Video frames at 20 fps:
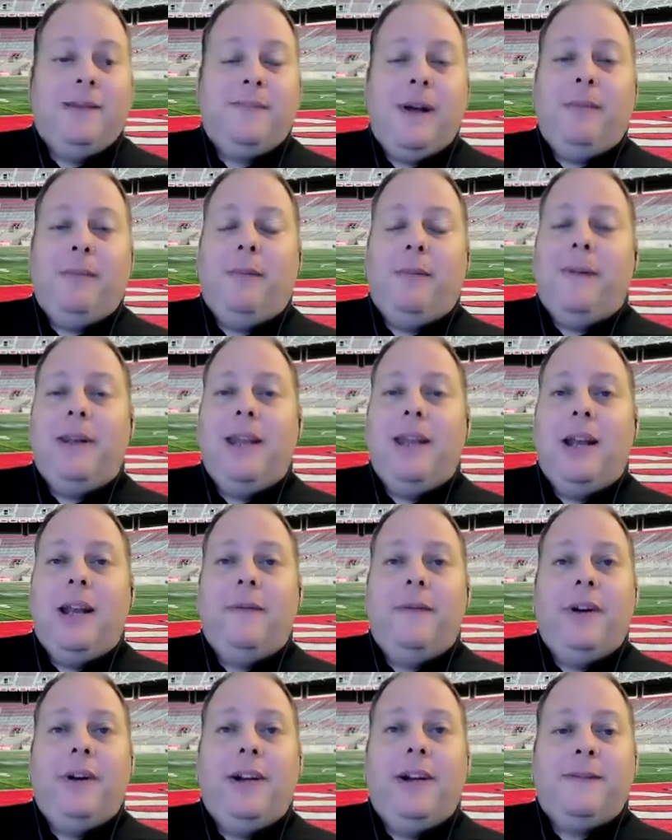probably
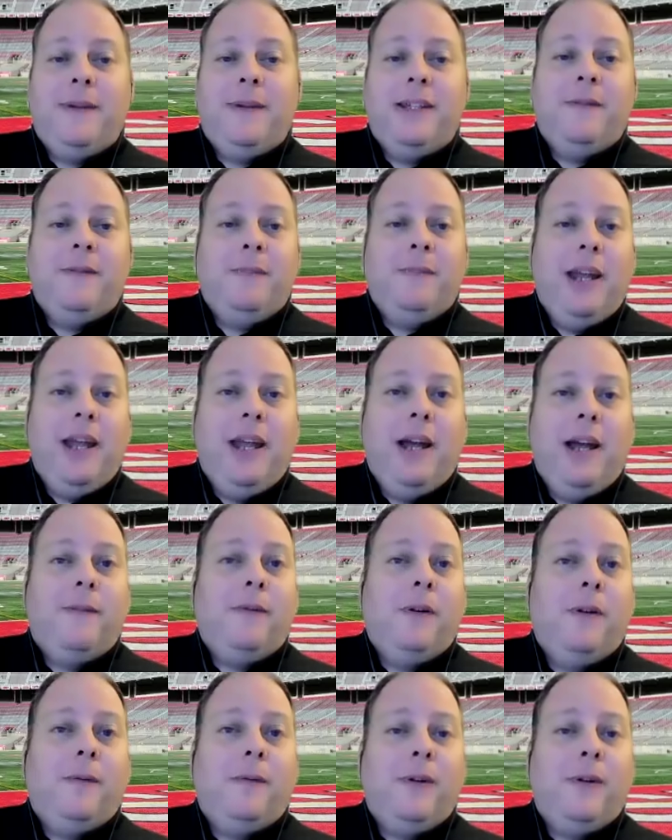not a very expensive buyout
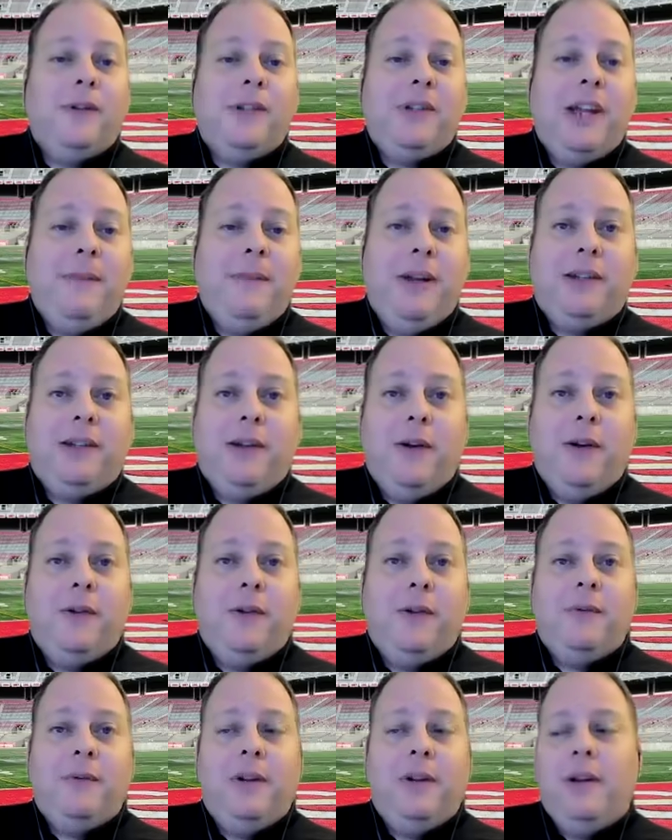for a first-time head
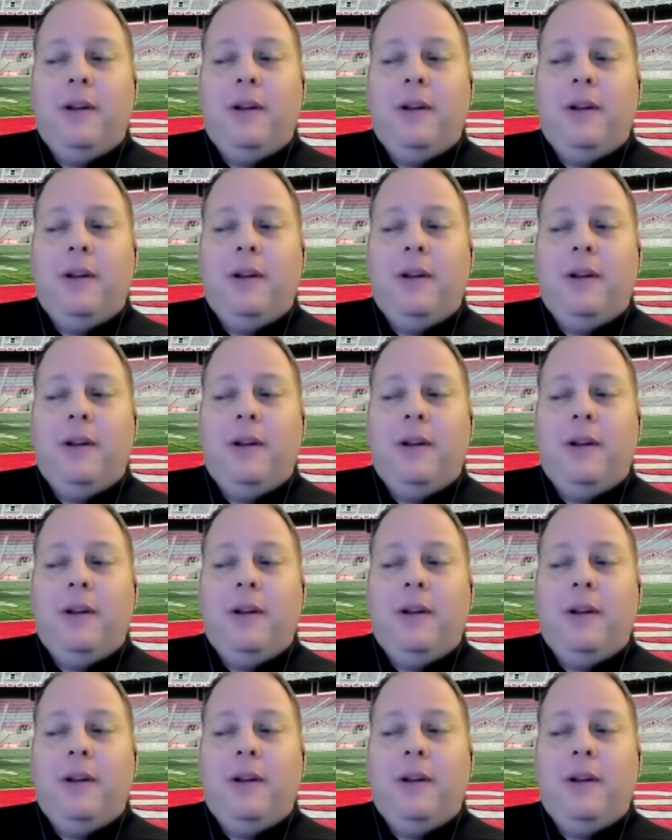coach, but